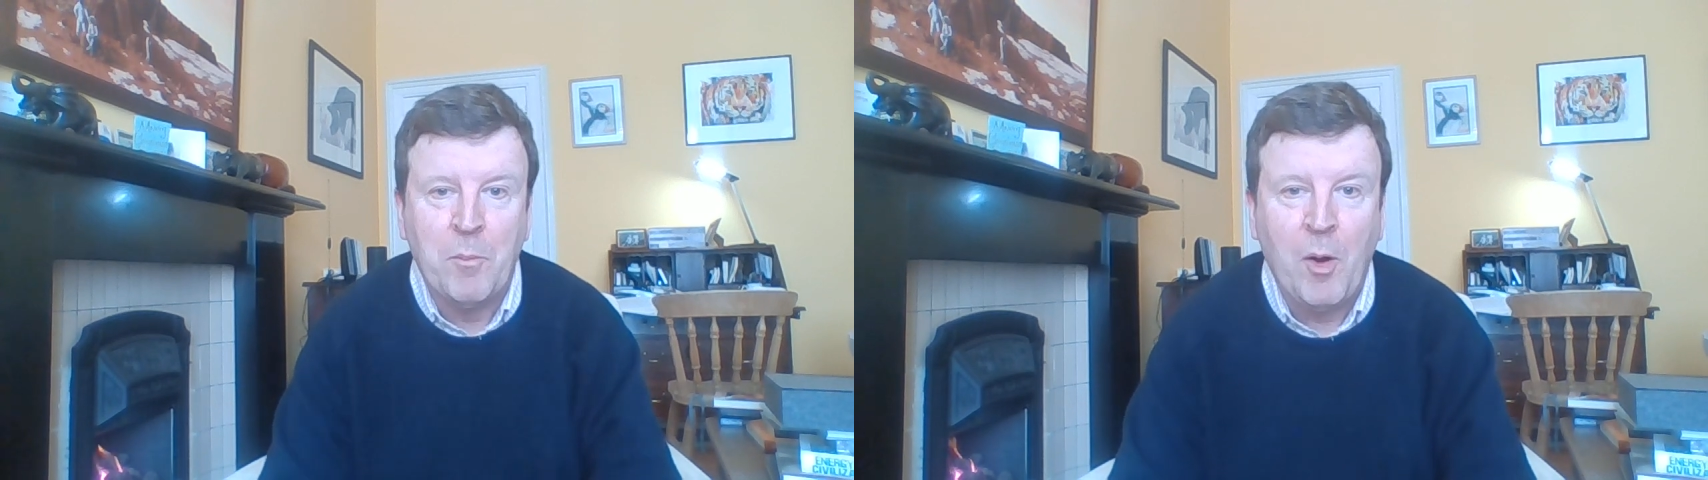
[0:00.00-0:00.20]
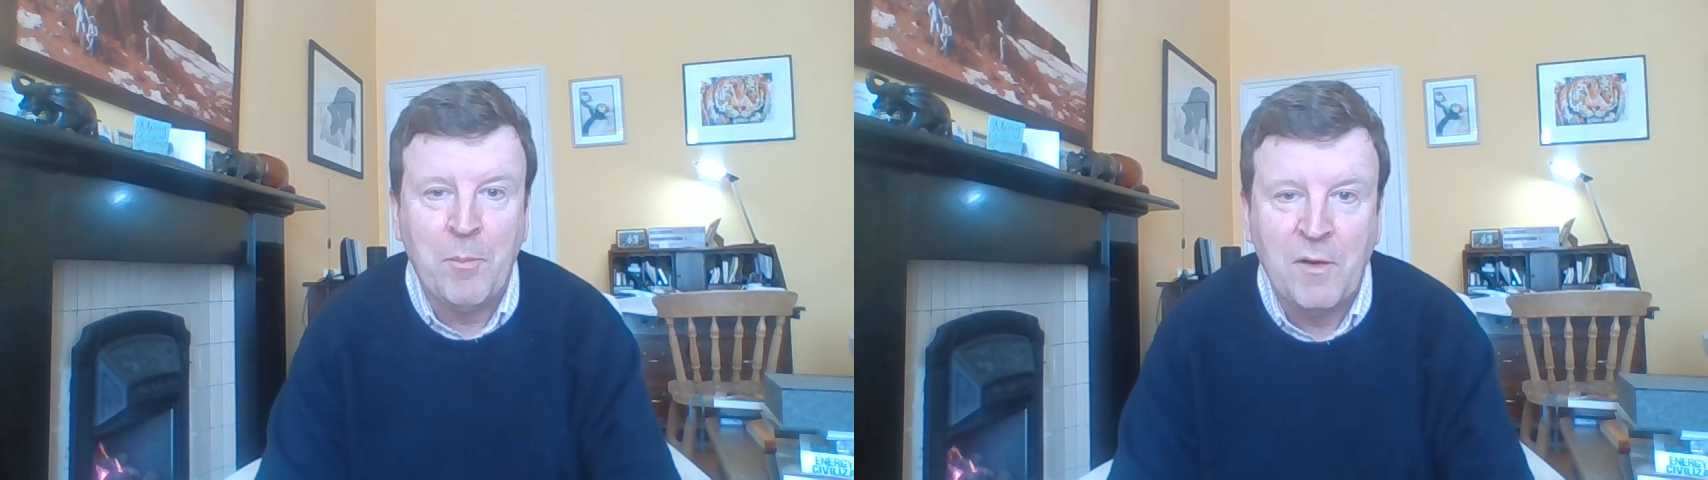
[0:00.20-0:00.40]

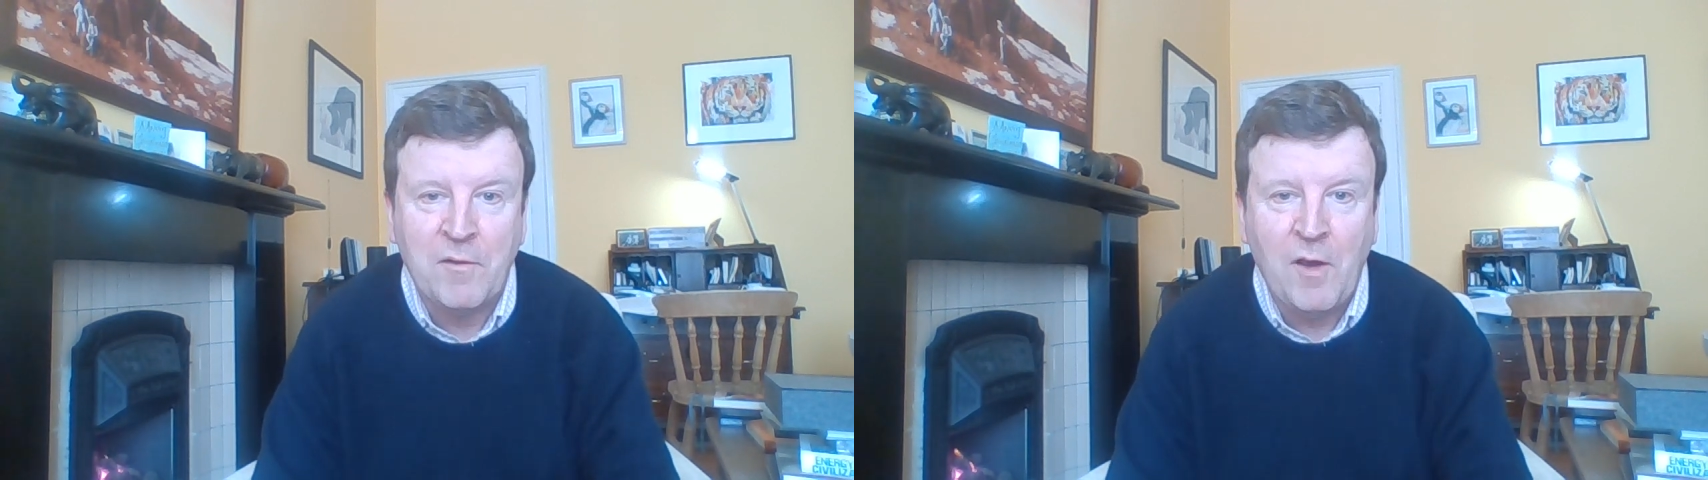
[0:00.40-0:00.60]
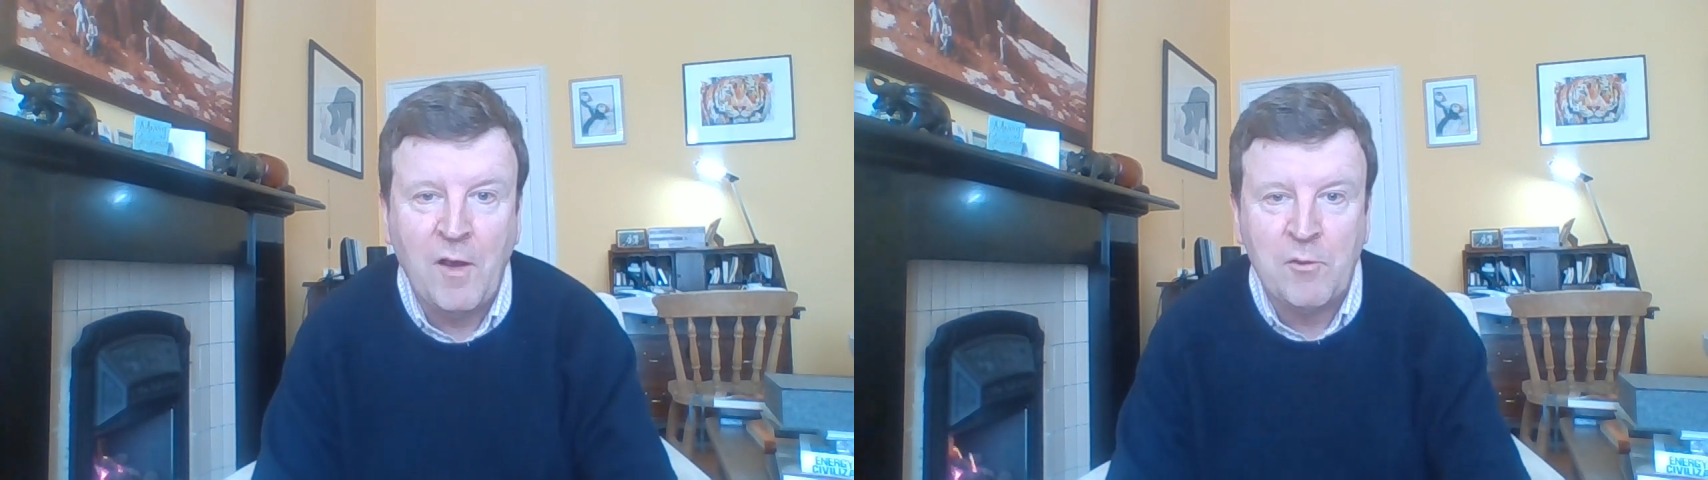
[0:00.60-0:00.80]
popular
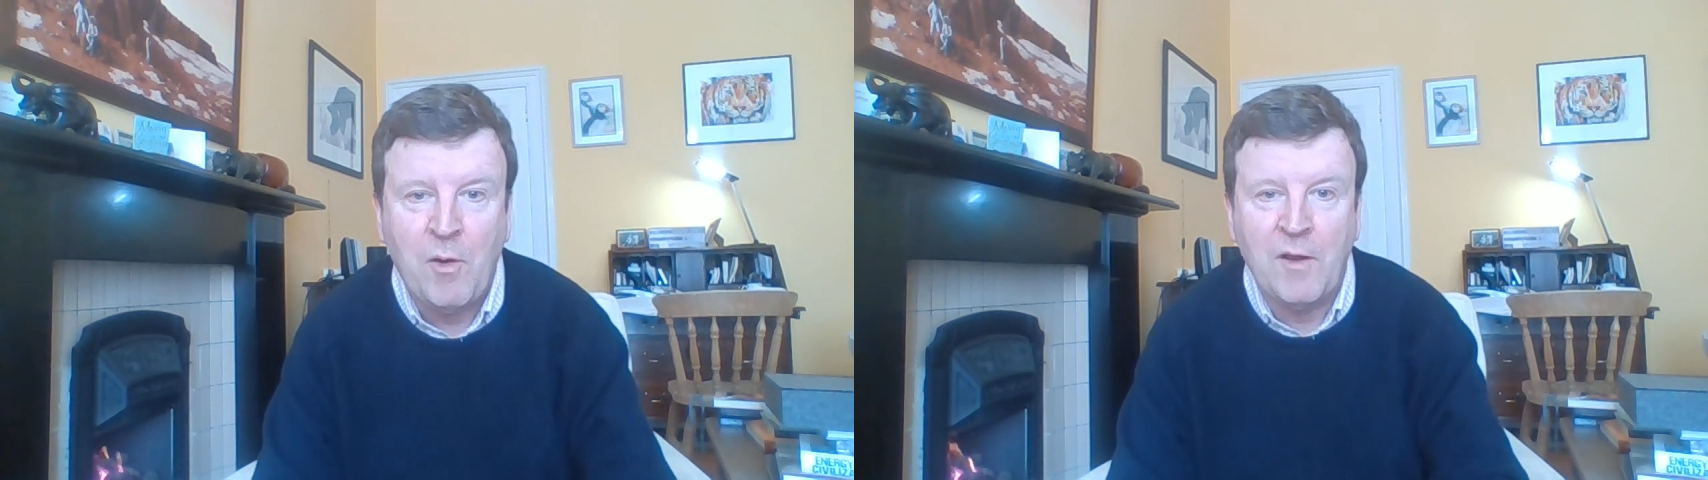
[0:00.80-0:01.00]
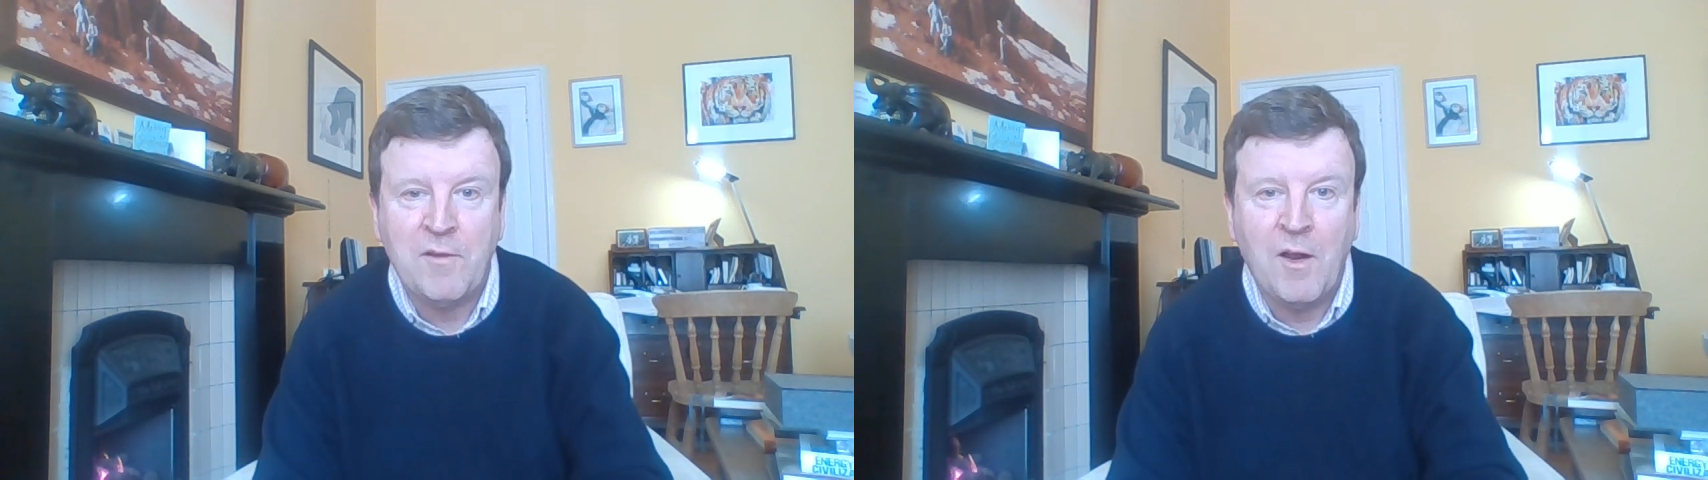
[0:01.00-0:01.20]
science
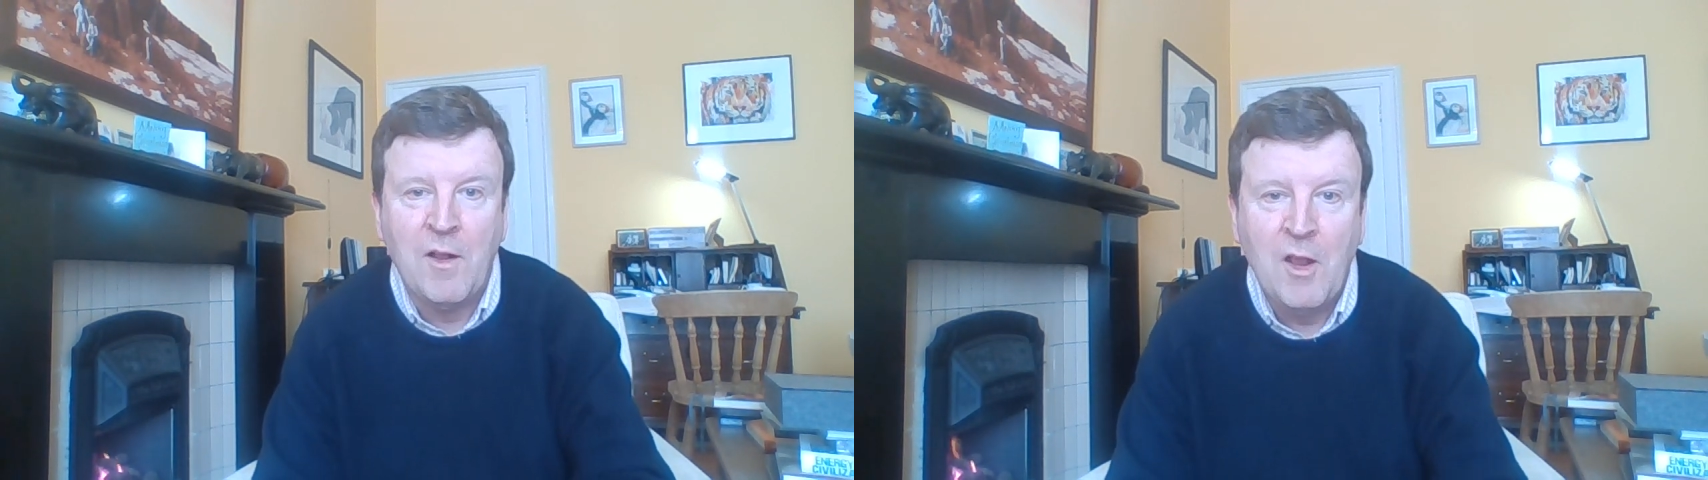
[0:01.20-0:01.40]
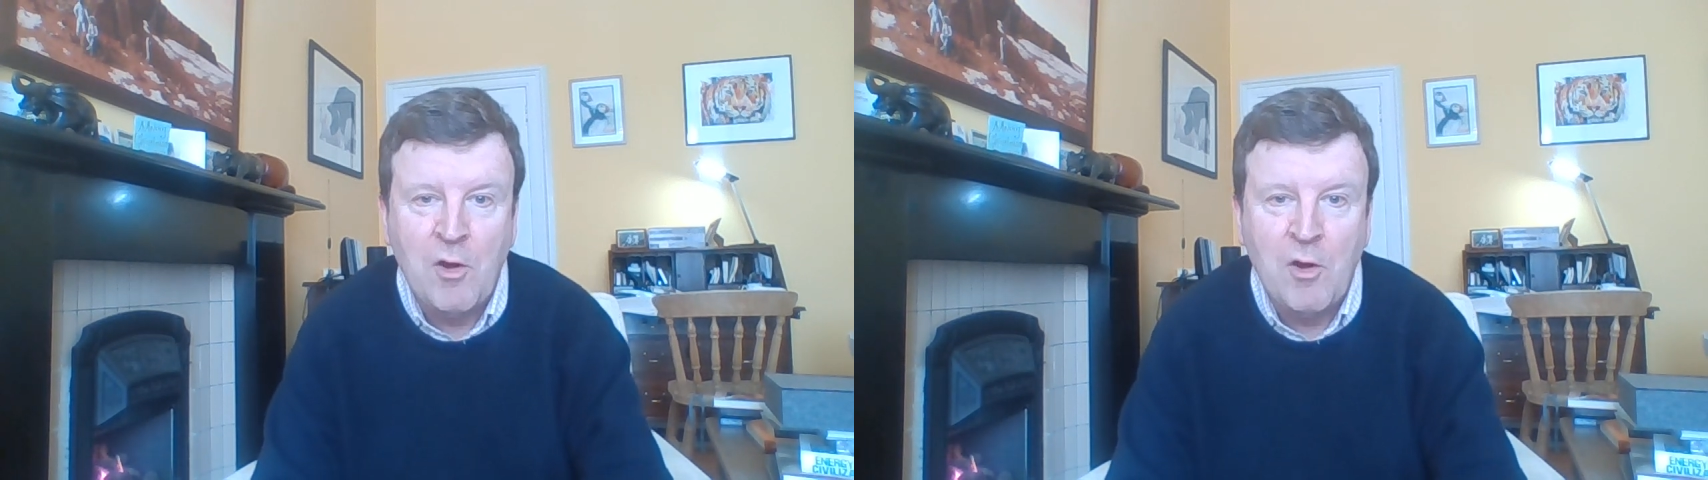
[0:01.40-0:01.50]
writer,